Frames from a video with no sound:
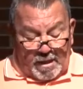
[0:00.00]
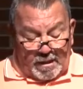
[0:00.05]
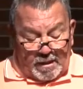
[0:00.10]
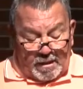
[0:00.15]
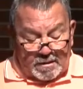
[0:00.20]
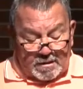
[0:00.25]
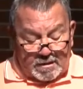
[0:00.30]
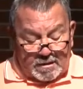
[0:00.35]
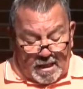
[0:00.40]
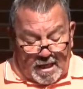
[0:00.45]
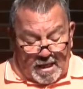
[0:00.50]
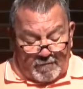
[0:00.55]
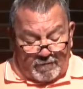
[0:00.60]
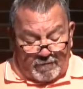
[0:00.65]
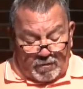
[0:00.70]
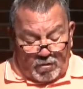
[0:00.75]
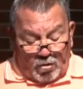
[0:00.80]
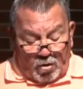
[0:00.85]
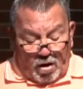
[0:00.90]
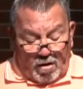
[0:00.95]
his life
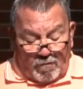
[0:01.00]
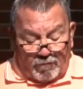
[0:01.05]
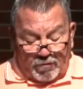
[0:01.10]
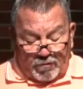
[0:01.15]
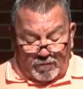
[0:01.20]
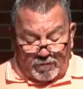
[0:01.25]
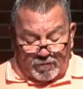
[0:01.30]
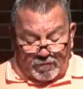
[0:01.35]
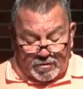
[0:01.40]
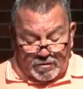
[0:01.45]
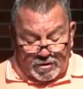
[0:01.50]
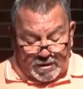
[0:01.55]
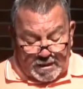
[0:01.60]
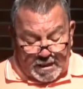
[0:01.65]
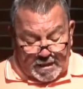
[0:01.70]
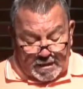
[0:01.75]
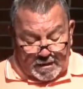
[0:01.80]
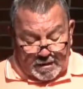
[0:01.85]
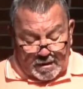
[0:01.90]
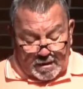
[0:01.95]
an offering for
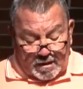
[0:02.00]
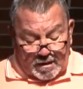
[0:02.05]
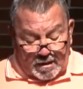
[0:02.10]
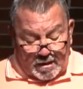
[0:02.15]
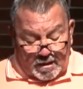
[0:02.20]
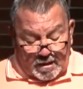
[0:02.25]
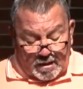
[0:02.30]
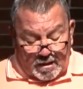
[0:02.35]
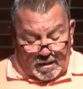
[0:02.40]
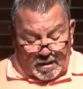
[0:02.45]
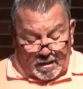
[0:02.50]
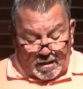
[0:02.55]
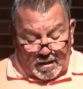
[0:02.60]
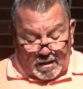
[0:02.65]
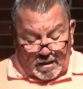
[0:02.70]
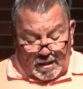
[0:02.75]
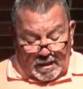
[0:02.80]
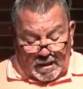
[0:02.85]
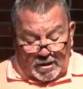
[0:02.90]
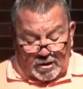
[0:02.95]
sin,
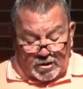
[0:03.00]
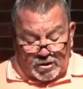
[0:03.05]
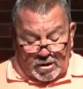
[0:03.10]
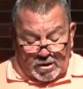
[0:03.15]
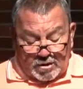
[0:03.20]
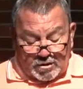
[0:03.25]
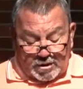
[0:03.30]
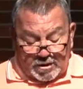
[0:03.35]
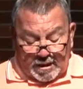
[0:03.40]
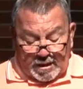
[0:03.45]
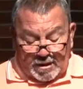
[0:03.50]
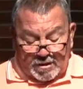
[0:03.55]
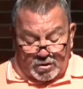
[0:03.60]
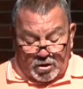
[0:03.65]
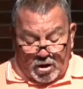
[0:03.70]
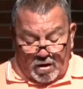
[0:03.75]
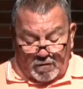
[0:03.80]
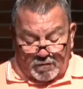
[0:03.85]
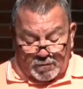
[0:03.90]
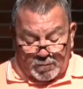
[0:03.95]
he shall see his
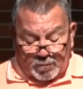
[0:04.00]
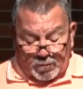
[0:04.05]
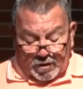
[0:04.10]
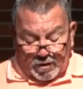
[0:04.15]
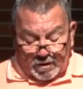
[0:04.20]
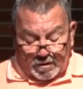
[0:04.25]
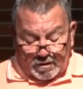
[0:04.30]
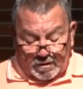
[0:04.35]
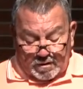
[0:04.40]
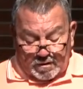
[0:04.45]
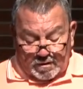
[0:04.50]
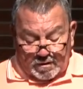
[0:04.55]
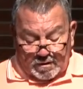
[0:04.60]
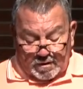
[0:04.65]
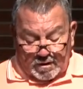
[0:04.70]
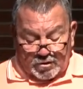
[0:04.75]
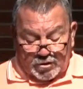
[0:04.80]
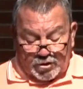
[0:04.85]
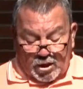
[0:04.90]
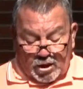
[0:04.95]
offspring,
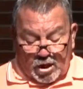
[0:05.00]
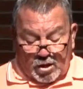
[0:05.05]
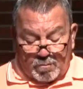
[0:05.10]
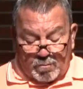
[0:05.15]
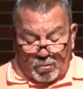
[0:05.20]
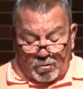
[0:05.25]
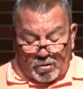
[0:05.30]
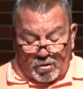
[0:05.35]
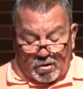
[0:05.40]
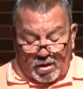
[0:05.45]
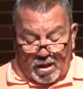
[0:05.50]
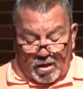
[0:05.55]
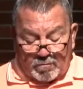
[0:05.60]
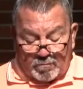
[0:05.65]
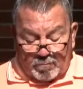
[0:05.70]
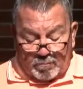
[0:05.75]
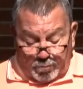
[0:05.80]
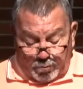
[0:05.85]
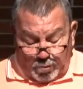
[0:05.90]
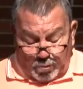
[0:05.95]
and shall
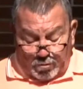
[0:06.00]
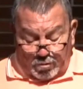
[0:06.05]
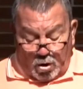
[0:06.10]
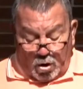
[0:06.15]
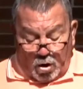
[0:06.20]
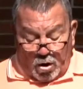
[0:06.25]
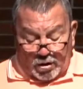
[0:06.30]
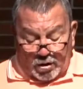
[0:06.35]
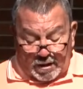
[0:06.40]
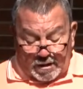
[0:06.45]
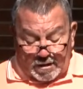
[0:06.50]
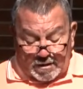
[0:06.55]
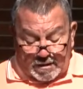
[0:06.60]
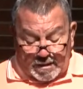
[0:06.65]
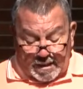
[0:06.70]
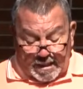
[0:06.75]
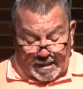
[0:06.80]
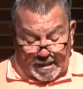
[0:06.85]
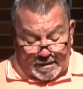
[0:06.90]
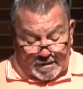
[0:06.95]
prolong his
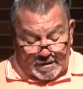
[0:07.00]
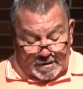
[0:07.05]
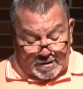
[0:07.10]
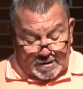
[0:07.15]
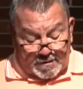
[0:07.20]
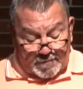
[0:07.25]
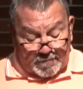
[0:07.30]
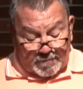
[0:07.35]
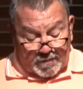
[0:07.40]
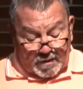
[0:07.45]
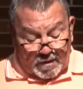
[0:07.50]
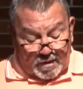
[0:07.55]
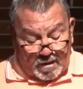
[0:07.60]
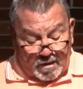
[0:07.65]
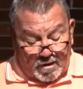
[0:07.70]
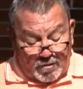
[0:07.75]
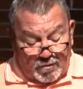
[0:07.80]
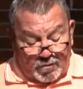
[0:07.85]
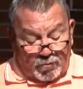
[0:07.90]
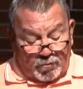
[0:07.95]
days.
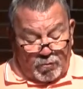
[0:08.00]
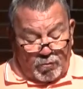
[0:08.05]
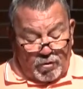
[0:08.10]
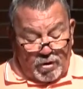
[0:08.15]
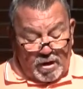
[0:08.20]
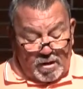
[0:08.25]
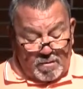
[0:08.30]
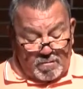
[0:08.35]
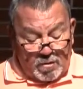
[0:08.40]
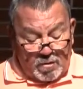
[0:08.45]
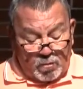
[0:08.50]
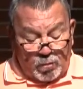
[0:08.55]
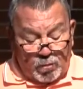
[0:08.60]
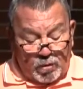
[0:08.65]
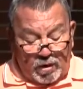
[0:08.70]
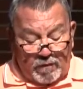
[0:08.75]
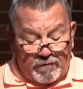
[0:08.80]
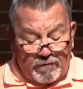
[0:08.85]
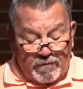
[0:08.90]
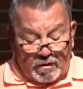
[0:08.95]
Through him the
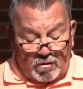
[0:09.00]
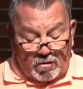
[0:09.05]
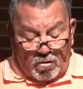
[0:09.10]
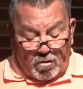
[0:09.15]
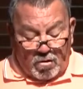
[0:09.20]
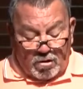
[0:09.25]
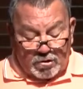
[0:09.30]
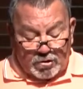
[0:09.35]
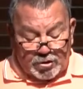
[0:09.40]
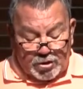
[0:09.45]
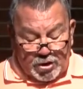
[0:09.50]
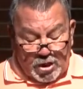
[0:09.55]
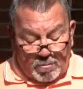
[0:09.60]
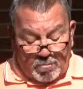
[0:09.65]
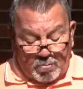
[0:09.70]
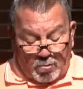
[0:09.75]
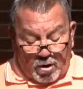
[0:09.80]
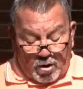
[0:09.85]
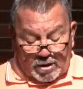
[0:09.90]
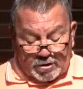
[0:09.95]
will of the Lord shall
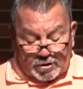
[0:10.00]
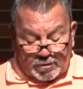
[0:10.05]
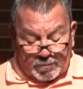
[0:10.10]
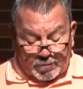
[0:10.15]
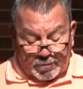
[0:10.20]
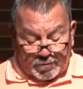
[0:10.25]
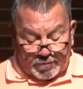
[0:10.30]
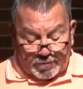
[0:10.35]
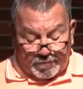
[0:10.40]
prosper.